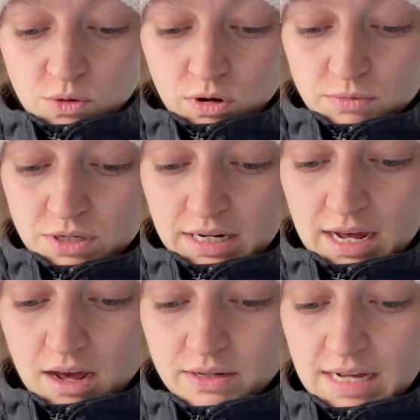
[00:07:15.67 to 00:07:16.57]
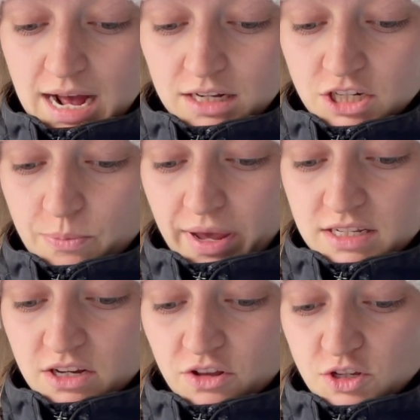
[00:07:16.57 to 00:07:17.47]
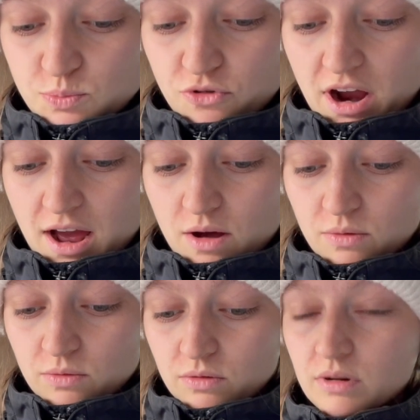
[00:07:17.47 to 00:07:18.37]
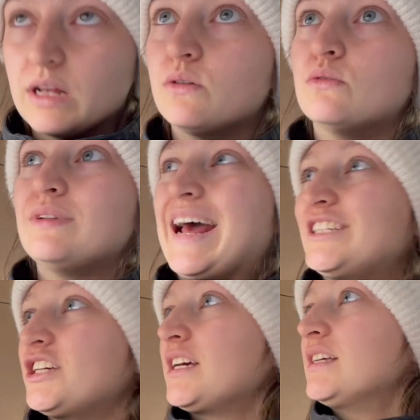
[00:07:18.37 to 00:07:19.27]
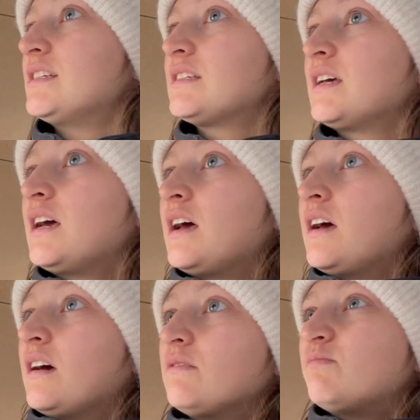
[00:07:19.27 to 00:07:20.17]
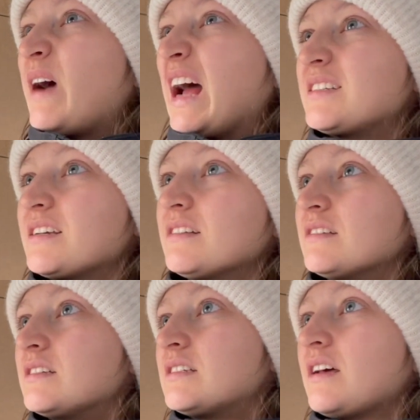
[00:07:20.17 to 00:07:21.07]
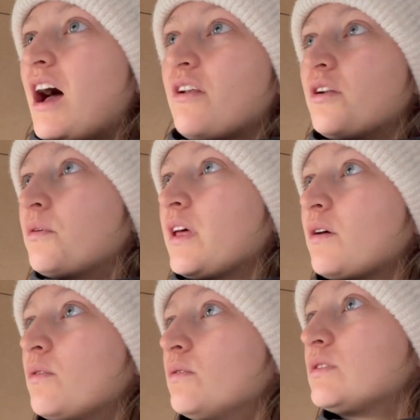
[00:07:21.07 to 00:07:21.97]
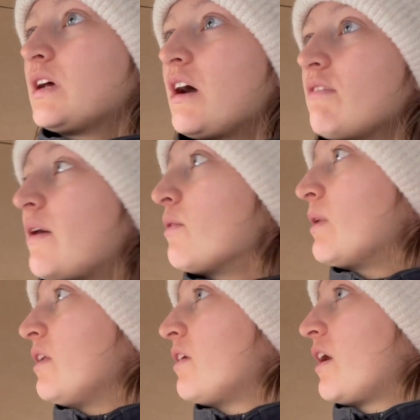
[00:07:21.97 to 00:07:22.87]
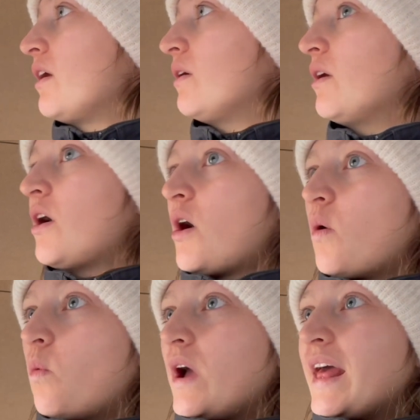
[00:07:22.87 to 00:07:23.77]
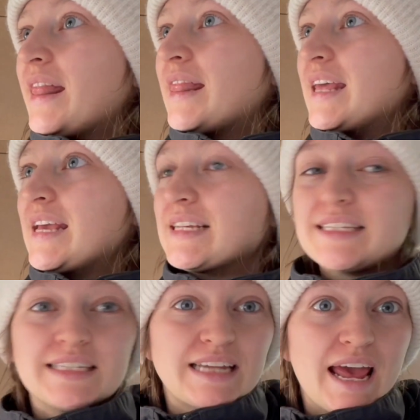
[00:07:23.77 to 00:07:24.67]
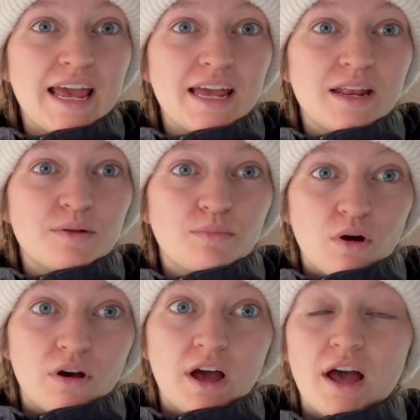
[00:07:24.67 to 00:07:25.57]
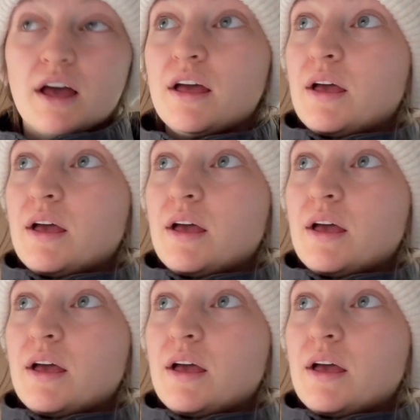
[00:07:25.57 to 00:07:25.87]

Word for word: what I'm doing now is actually painting those brown little ledges, battens, I don't know what they're called, around the window with the stain blocker